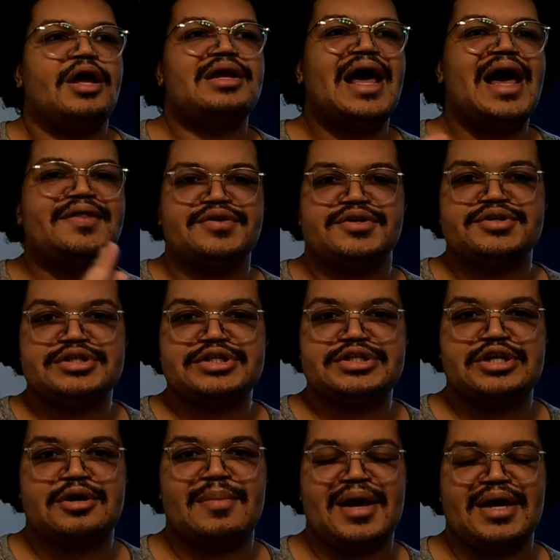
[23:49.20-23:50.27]
lather
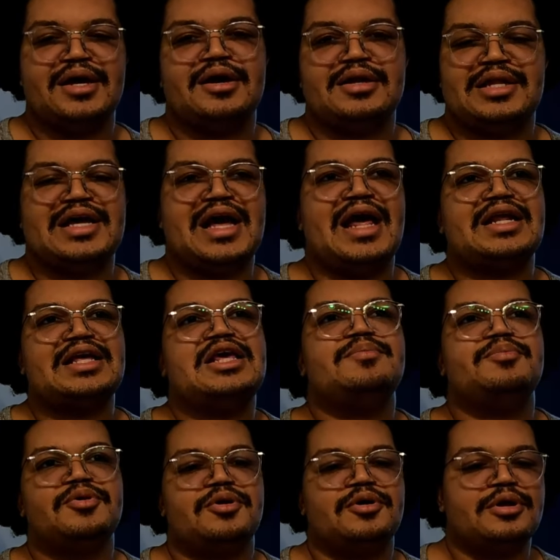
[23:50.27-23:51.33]
good on my hair. Like I had to
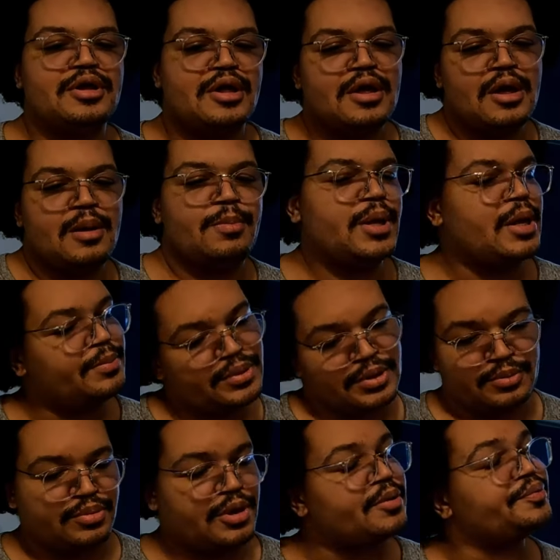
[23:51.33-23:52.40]
keep on
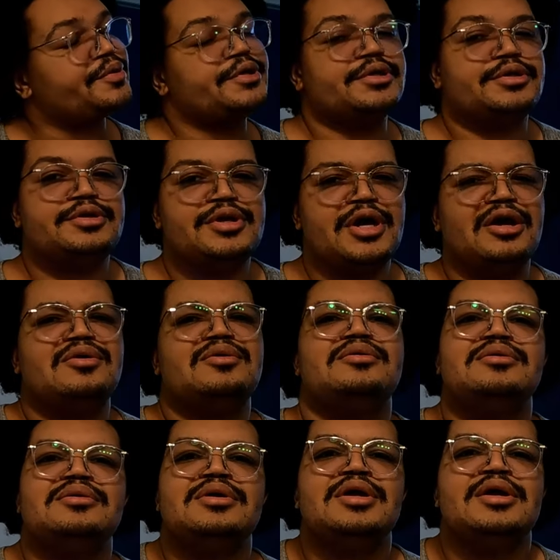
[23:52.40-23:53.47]
pumping, you know?
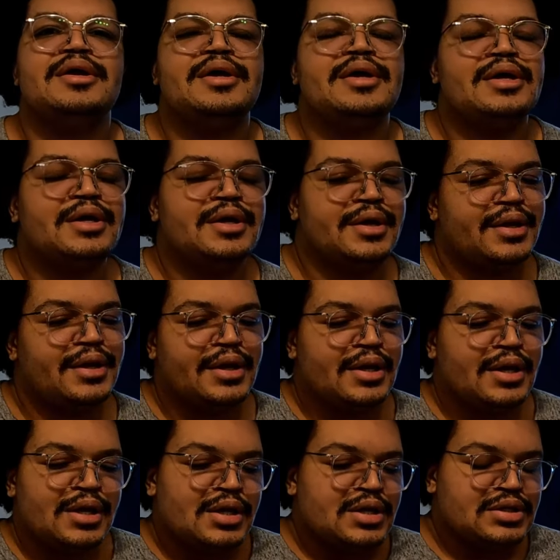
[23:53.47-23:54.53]

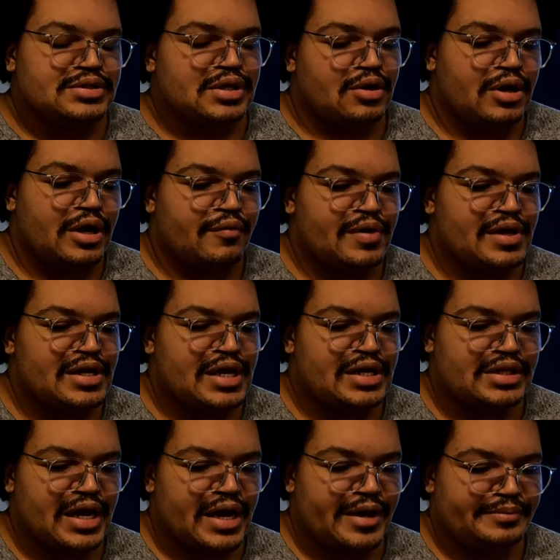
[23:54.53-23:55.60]
So I ran out
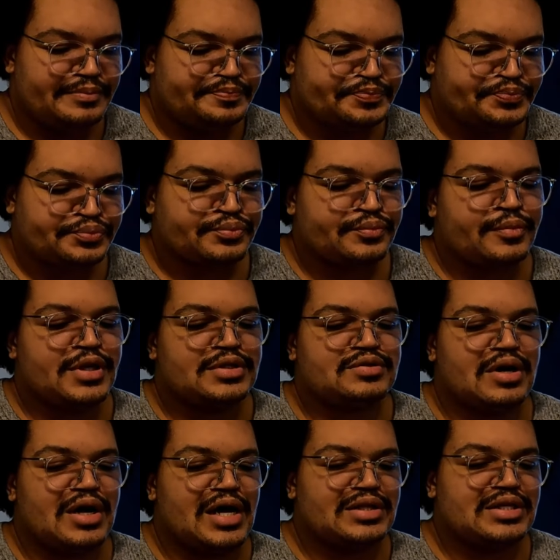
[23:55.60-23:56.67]
of that.
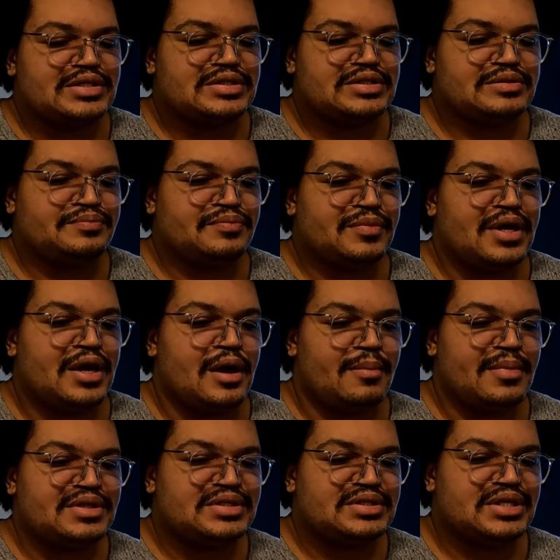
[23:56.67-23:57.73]
So I got this
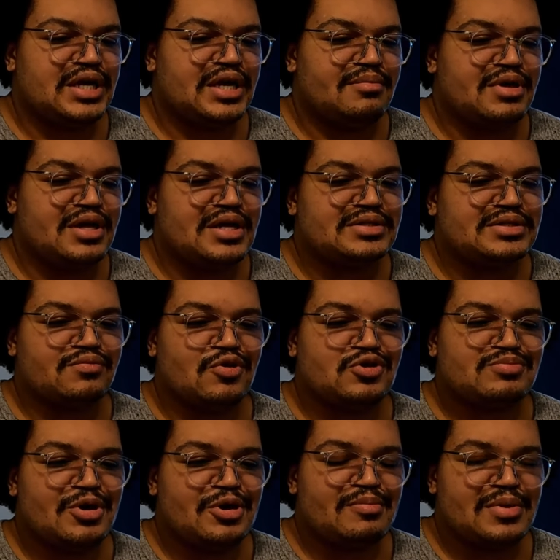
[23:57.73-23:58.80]
instead because the
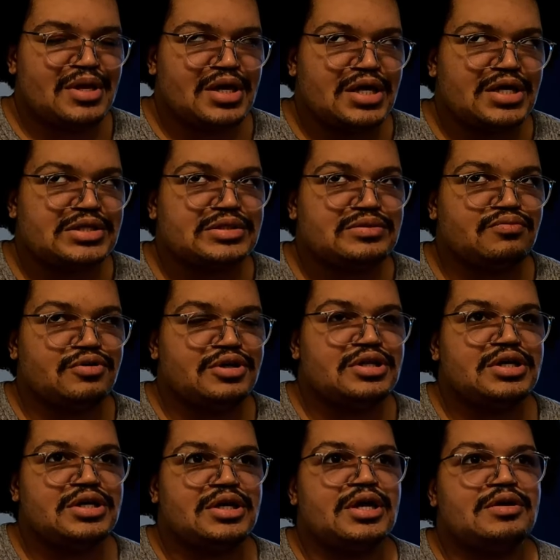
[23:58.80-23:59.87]
rosemary mint is
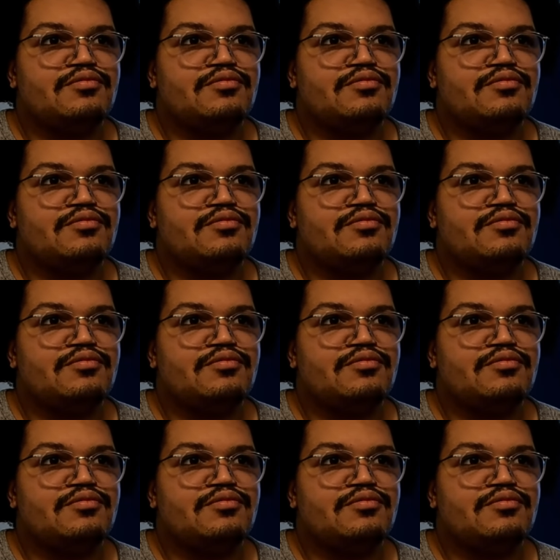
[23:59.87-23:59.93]
really good,